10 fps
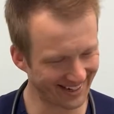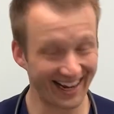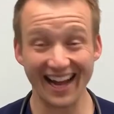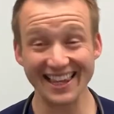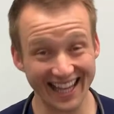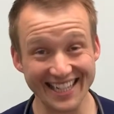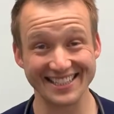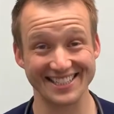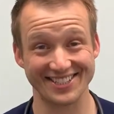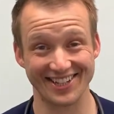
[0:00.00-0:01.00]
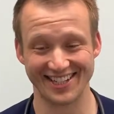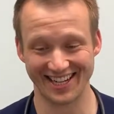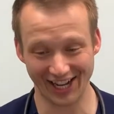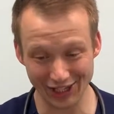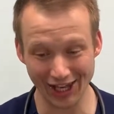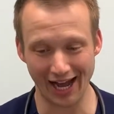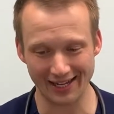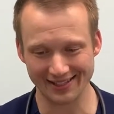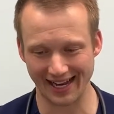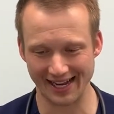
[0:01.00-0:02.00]
I like this song like a lot,
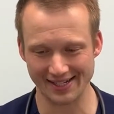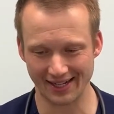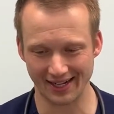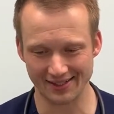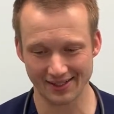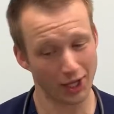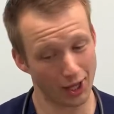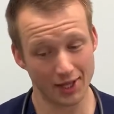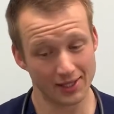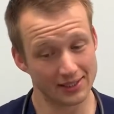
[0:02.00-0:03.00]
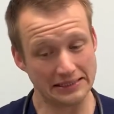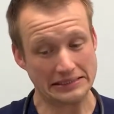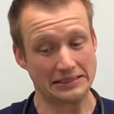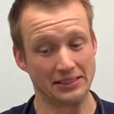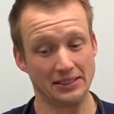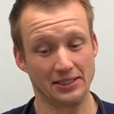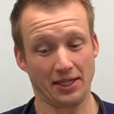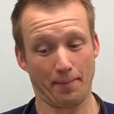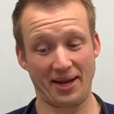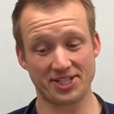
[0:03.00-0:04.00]
and
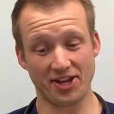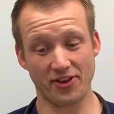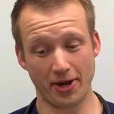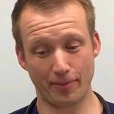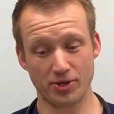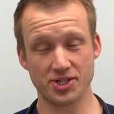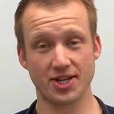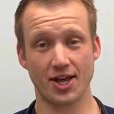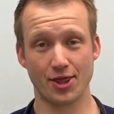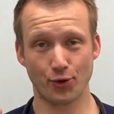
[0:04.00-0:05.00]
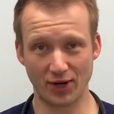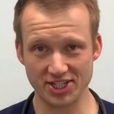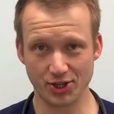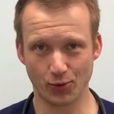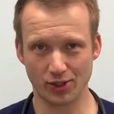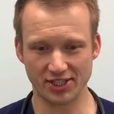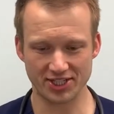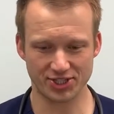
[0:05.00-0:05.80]
based on the numbers, the rest of the world does